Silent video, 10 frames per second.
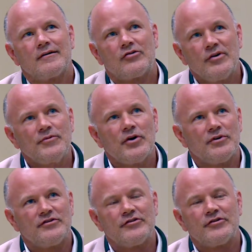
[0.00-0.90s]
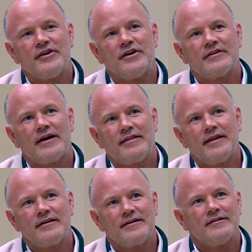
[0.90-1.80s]
Crypto was interesting because I
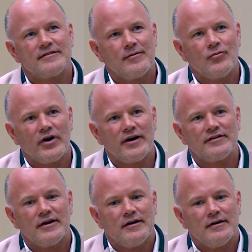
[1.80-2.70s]
think in some ways,